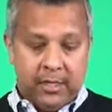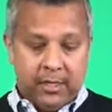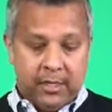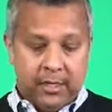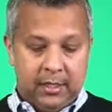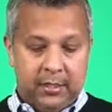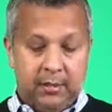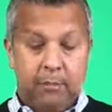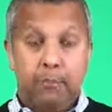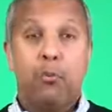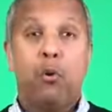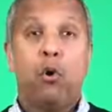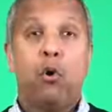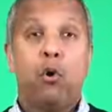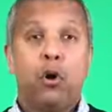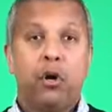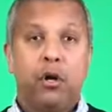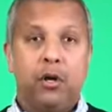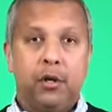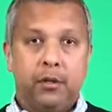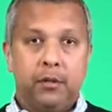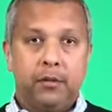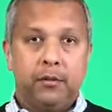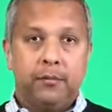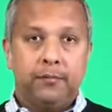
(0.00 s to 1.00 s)
It is
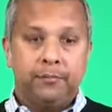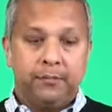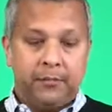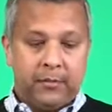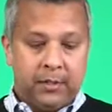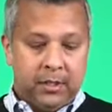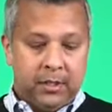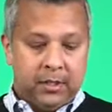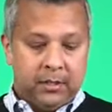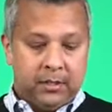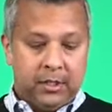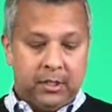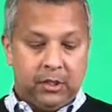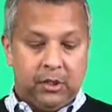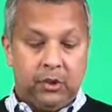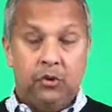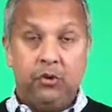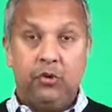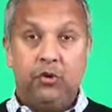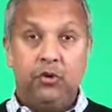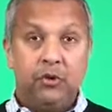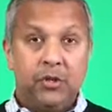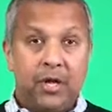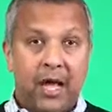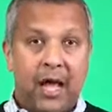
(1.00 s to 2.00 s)
important that you
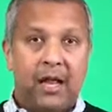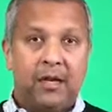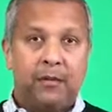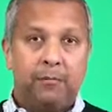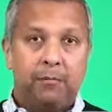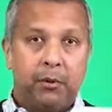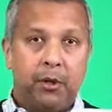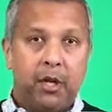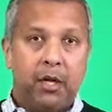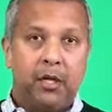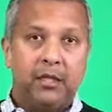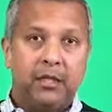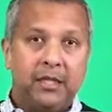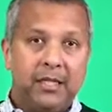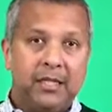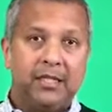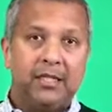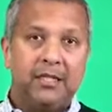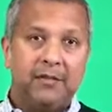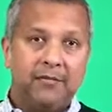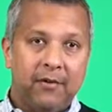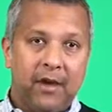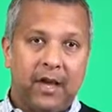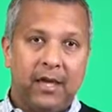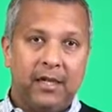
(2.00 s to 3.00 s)
do not plug these
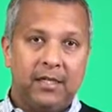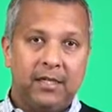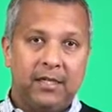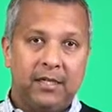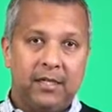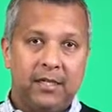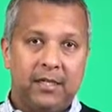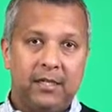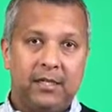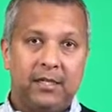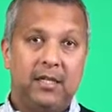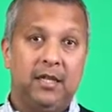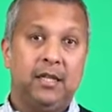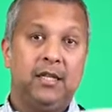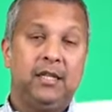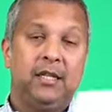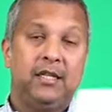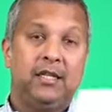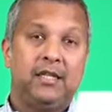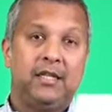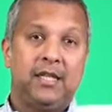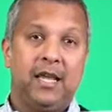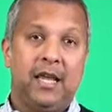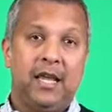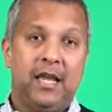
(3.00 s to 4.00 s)
devices in the
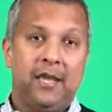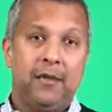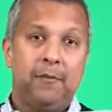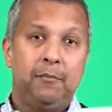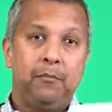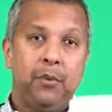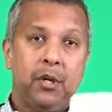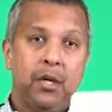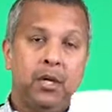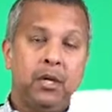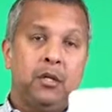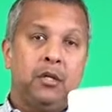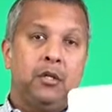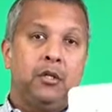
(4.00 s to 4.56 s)
same